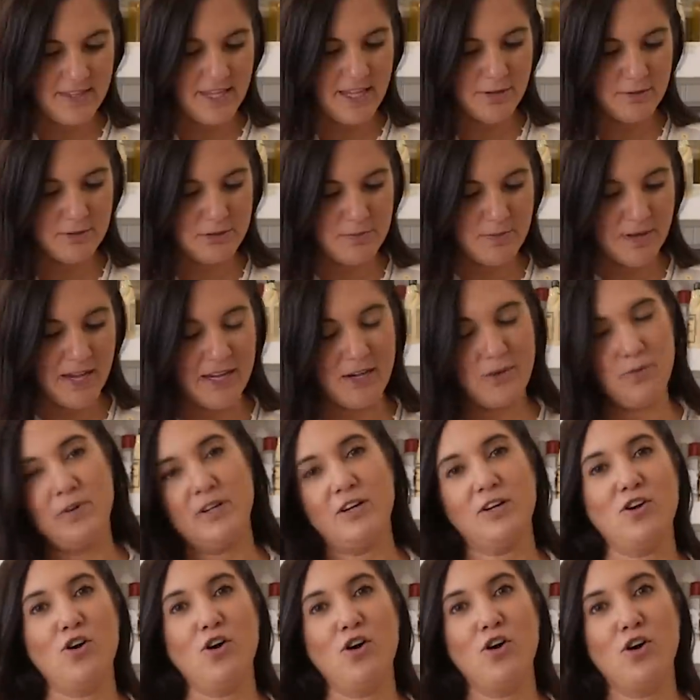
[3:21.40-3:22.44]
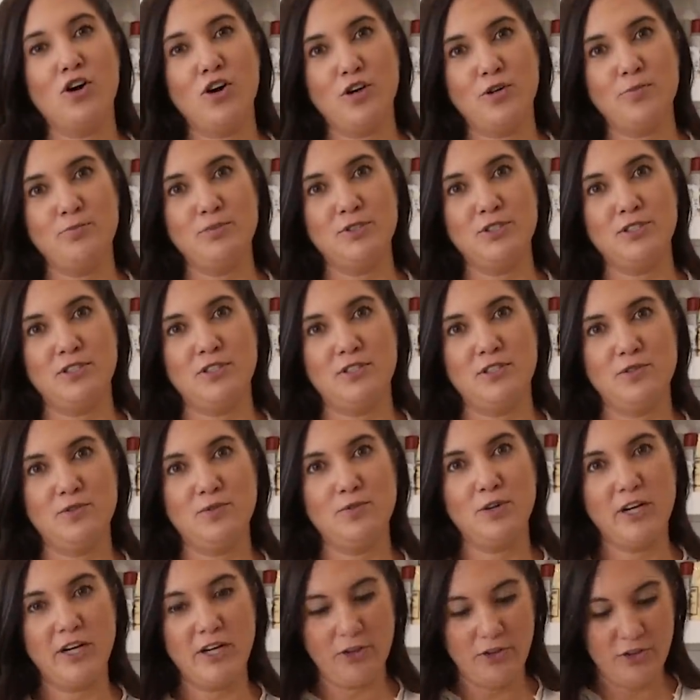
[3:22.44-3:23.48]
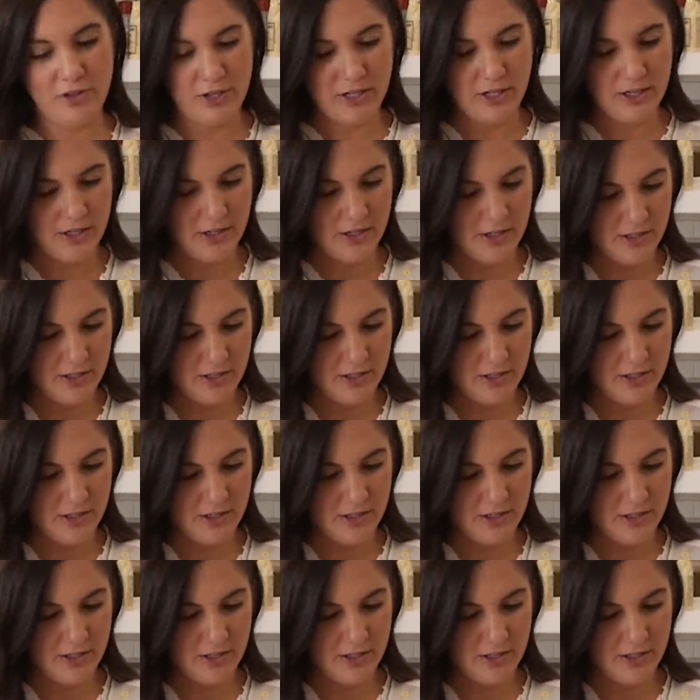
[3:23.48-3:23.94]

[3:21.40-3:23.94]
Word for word: that was back when carbs were healthy.